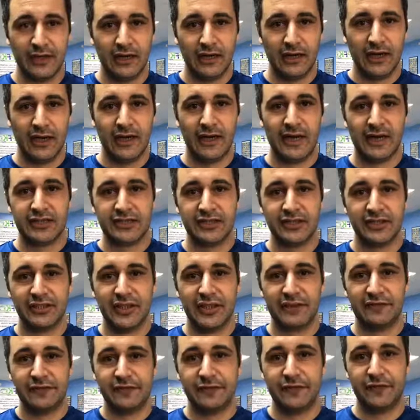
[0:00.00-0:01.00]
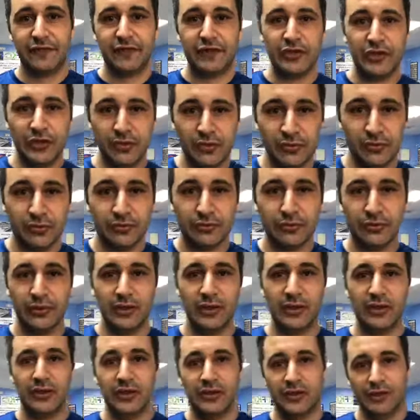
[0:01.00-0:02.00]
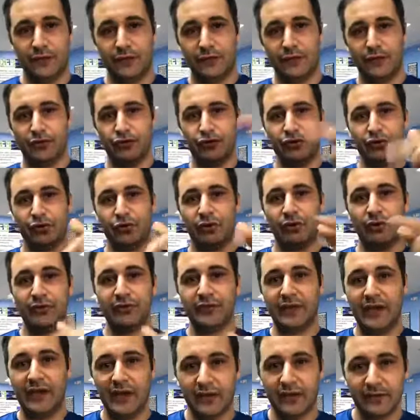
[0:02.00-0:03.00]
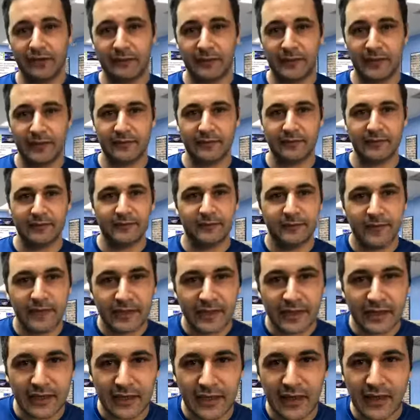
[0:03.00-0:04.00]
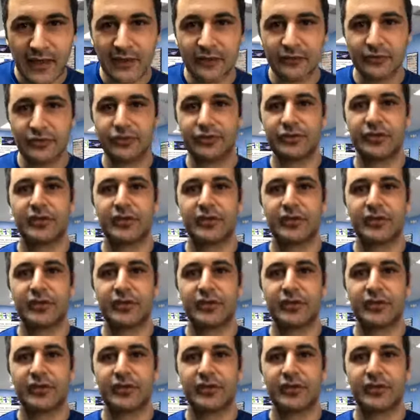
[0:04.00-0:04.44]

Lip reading: I actually have a few. If you scroll down on my, make it Carlos.